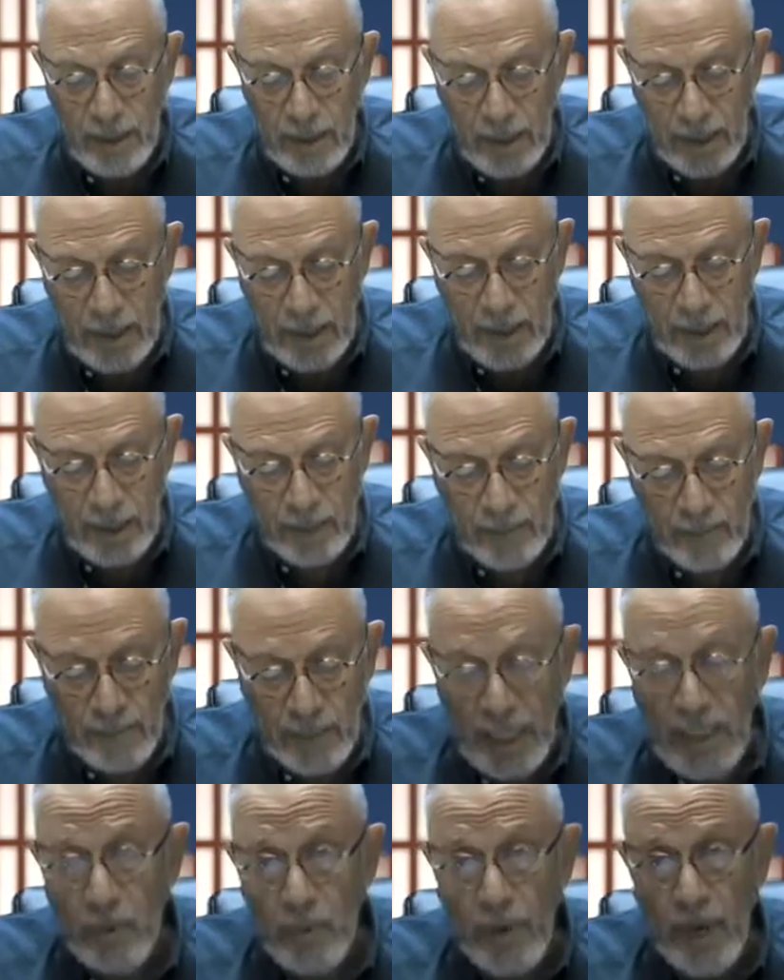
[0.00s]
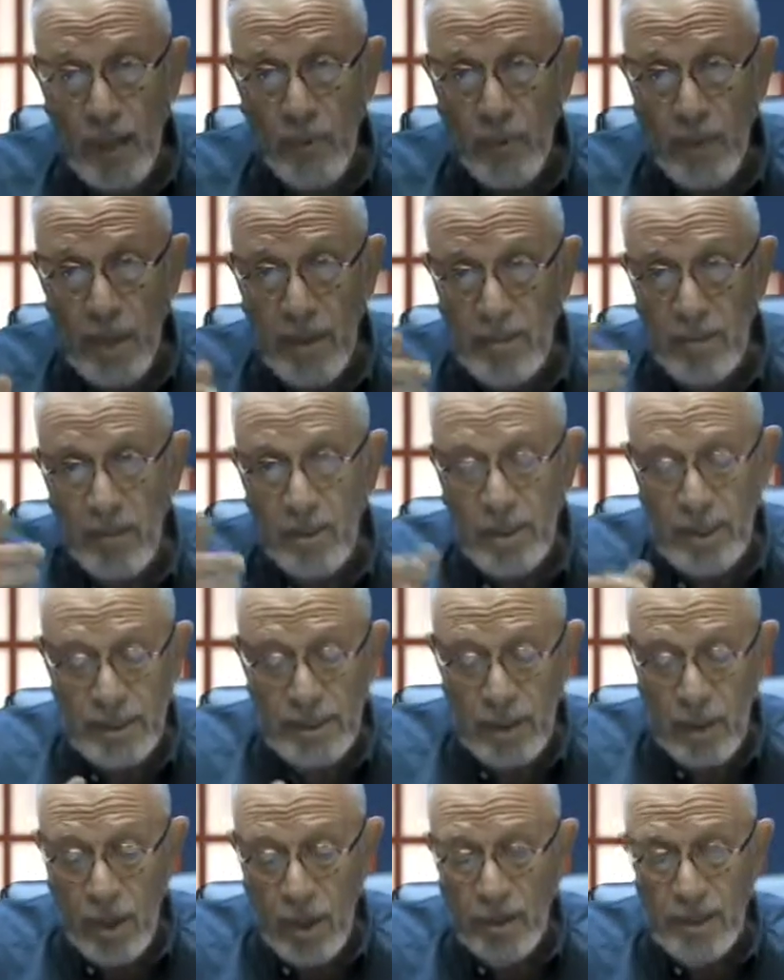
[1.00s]
Uh, by the way, what I'm going
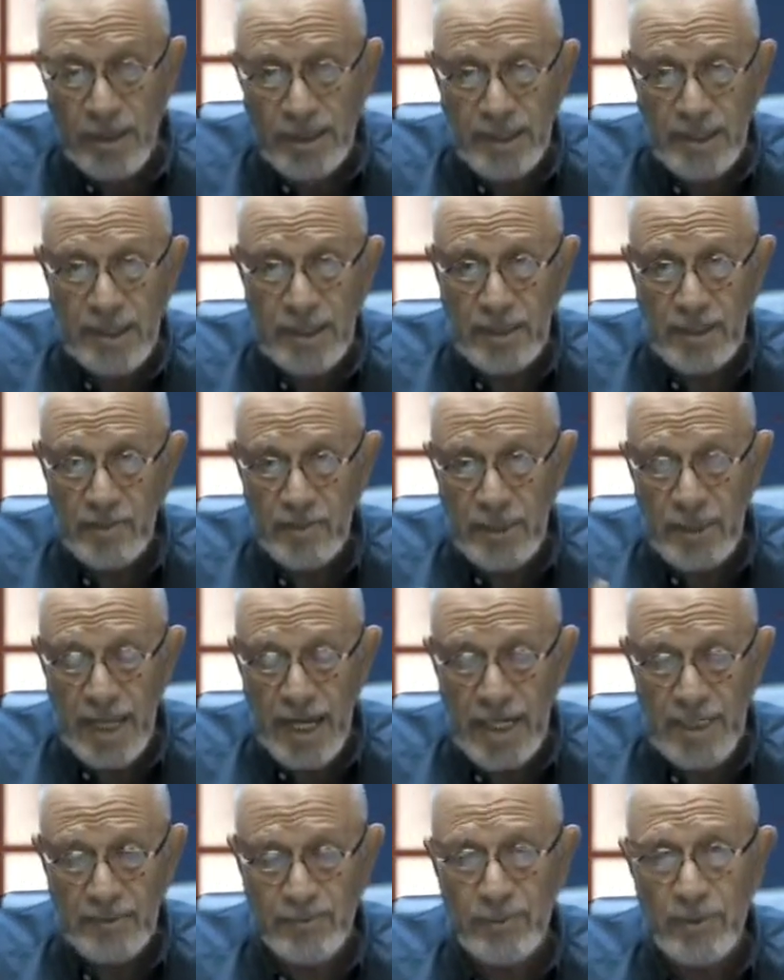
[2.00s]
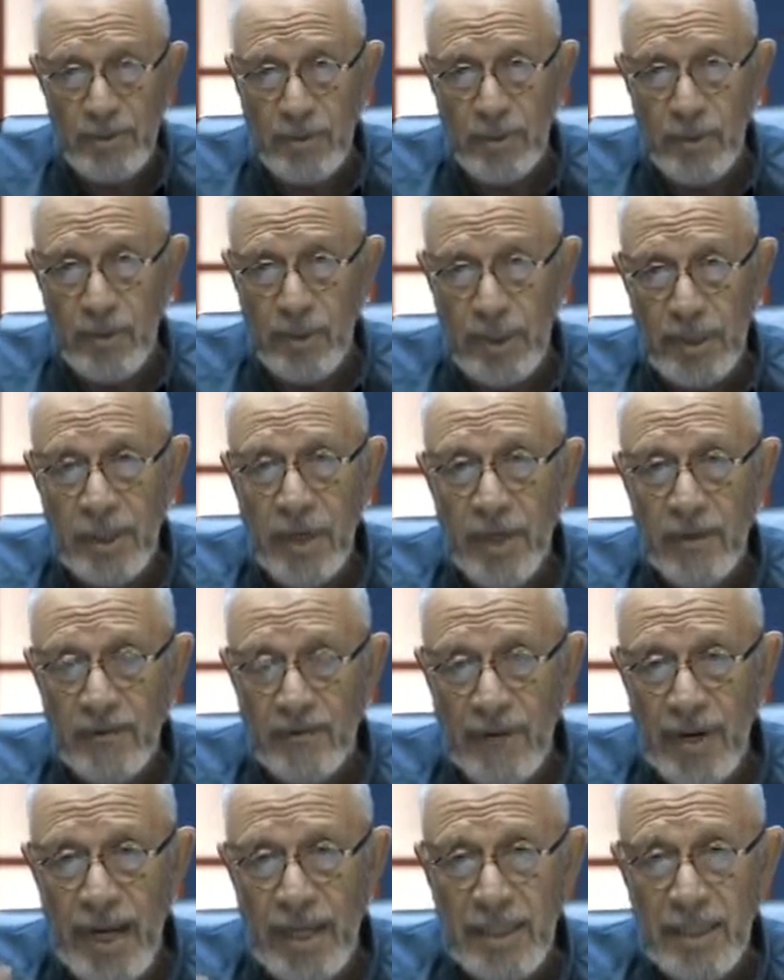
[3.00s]
to, all these things what the hospital's doing
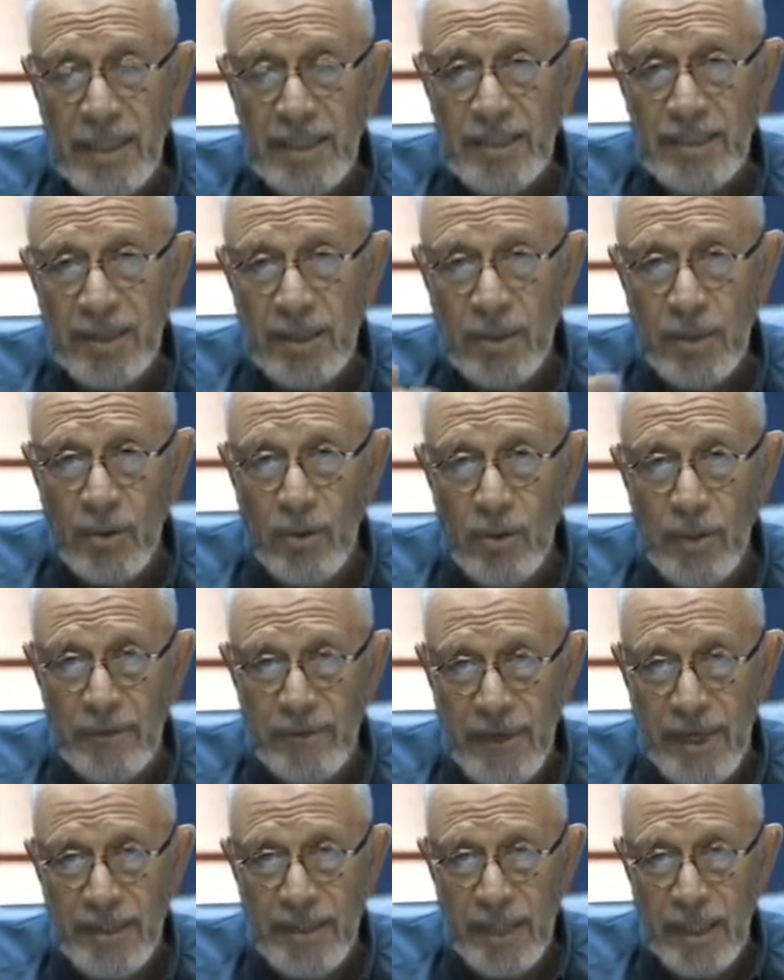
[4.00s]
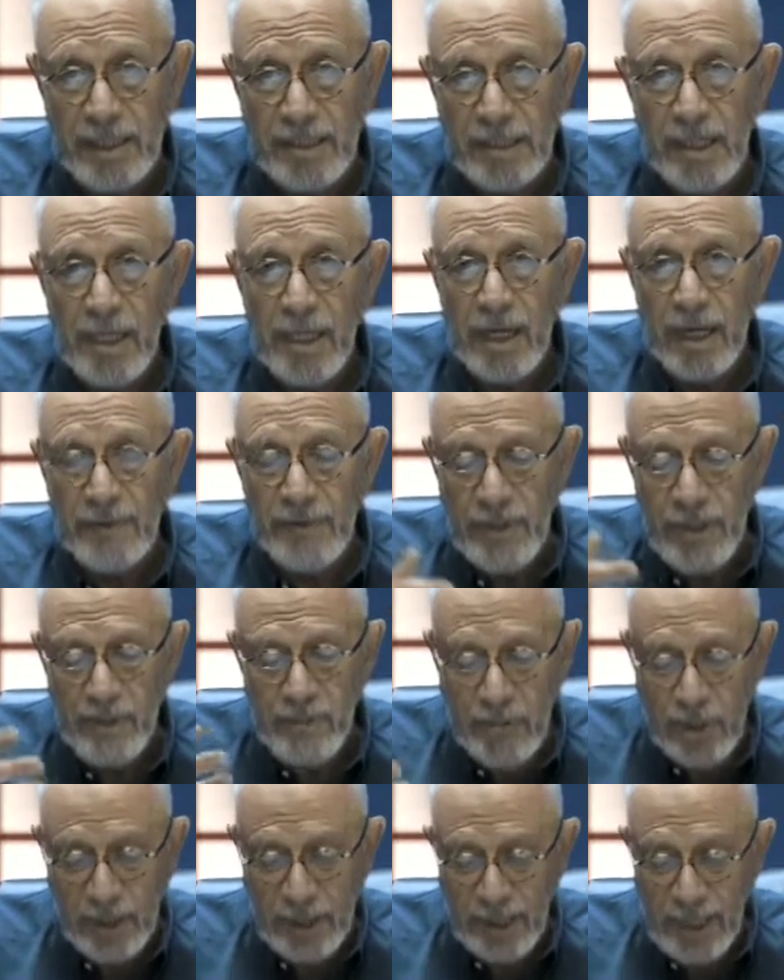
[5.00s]
violates the code of ethics of the
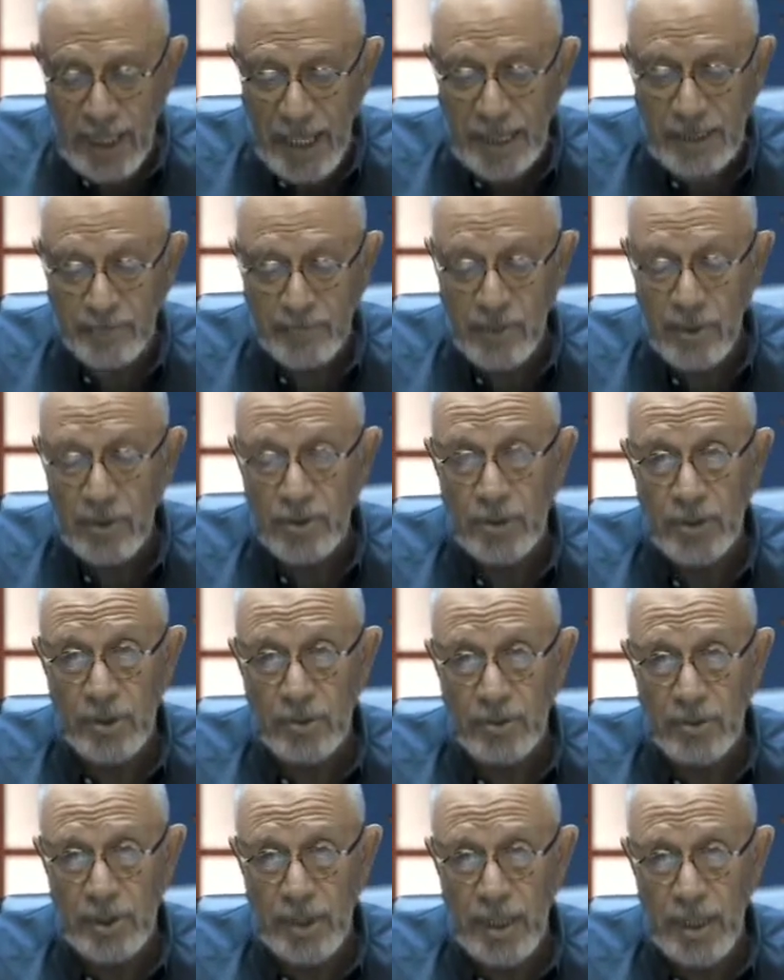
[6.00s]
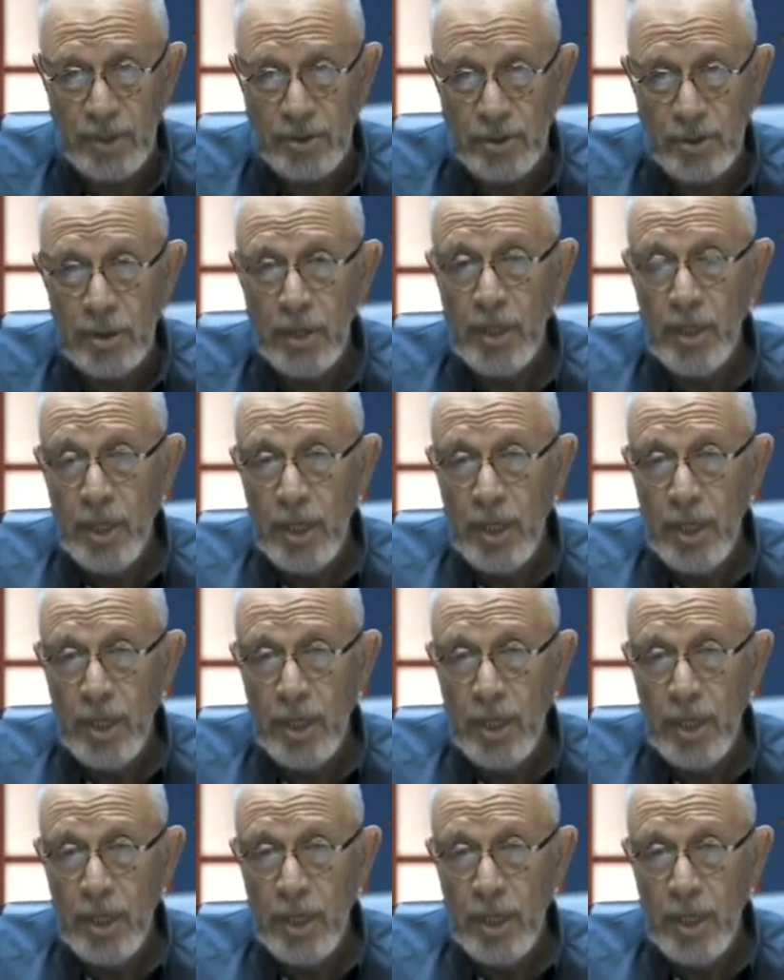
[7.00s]
American Hospital Association.